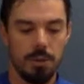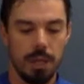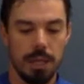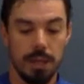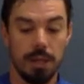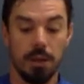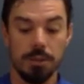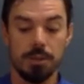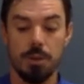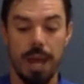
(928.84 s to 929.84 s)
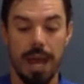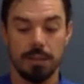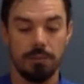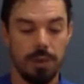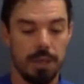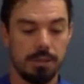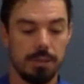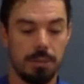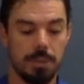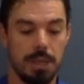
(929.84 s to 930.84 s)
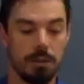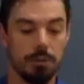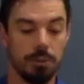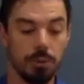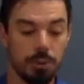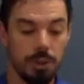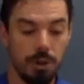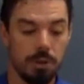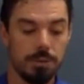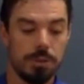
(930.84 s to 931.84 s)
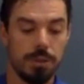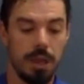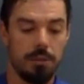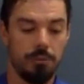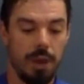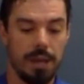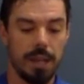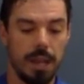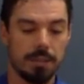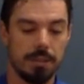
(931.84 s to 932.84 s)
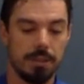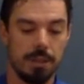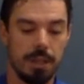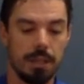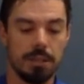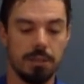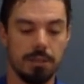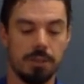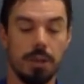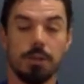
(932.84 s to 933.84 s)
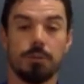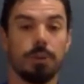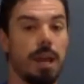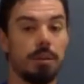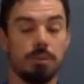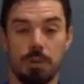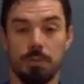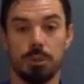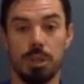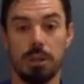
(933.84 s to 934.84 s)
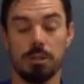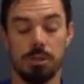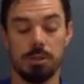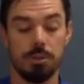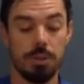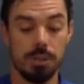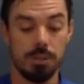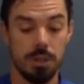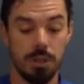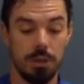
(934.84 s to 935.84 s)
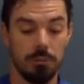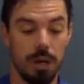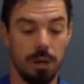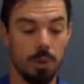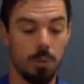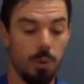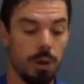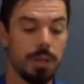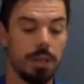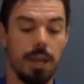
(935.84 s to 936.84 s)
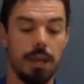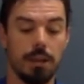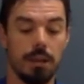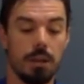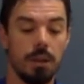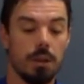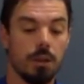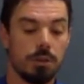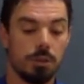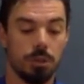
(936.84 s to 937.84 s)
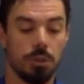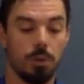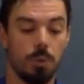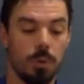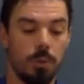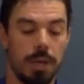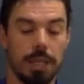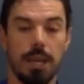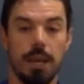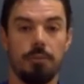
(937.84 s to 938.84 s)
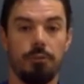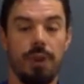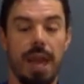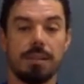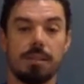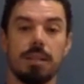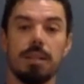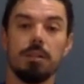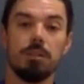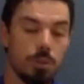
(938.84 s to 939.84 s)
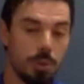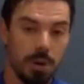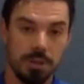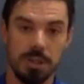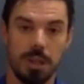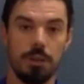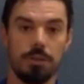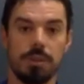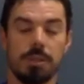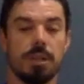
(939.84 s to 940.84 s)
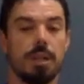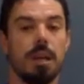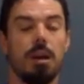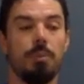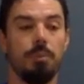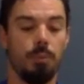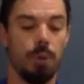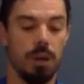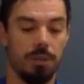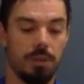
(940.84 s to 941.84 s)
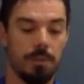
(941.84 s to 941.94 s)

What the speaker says: it also activates the uptake of glucose and fatty acids into the cells for energy production. So this is good, right? We want to get sugar, we want to get fats into our cells. That's going to help with